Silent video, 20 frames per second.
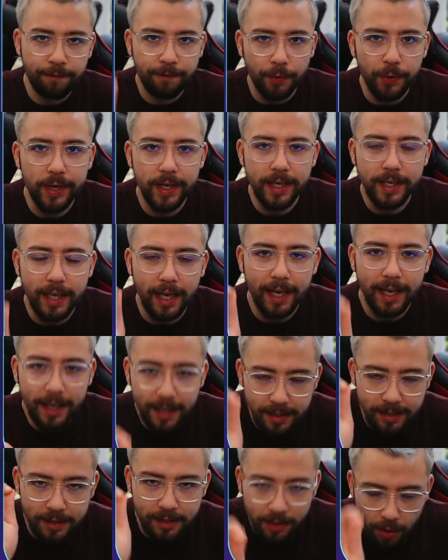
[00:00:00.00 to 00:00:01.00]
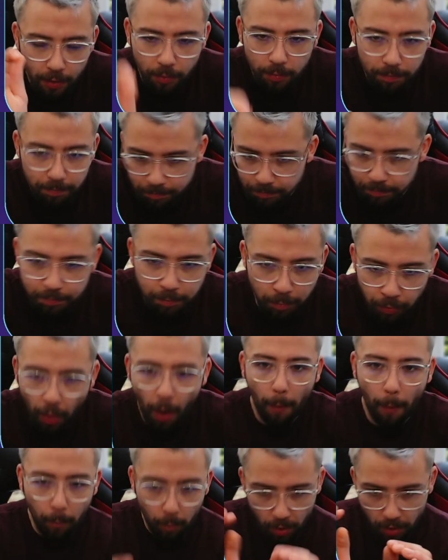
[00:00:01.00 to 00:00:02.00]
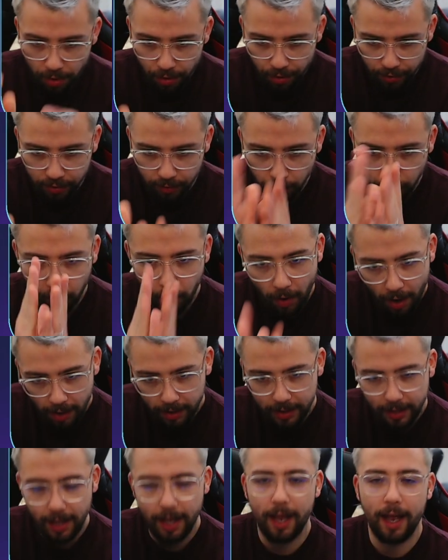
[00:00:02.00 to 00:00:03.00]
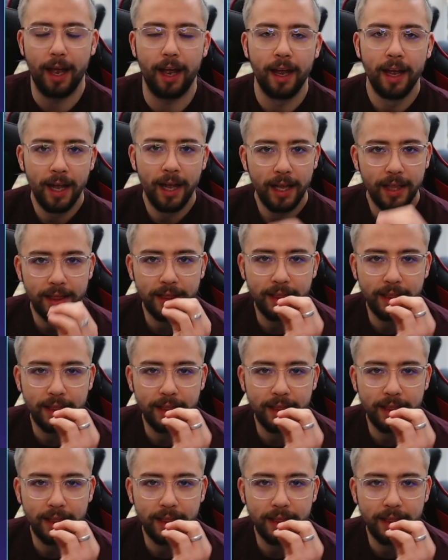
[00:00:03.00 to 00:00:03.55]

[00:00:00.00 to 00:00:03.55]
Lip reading: Free is the word right there.